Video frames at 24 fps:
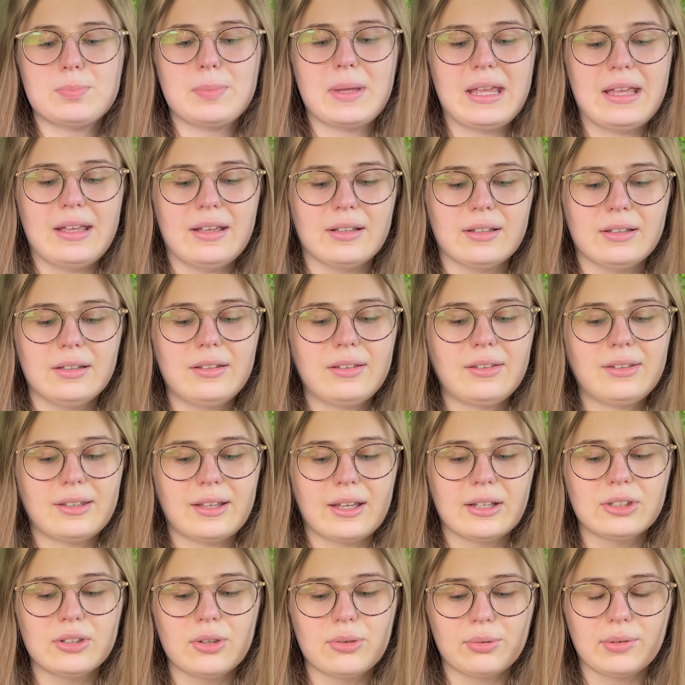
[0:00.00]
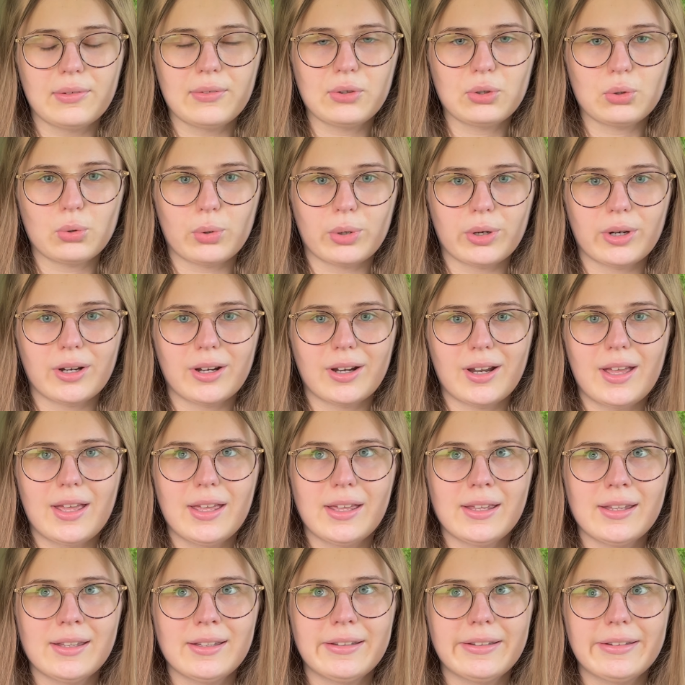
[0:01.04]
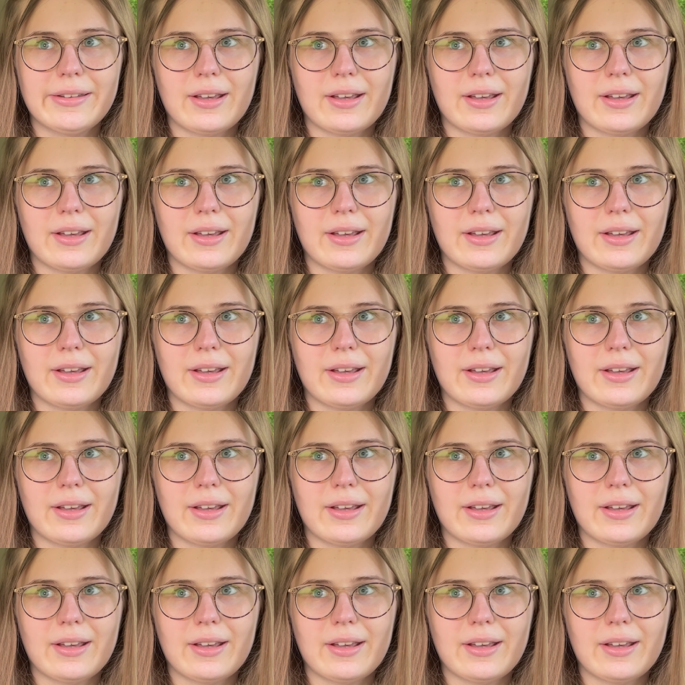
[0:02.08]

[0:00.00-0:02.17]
pants at the thrift store and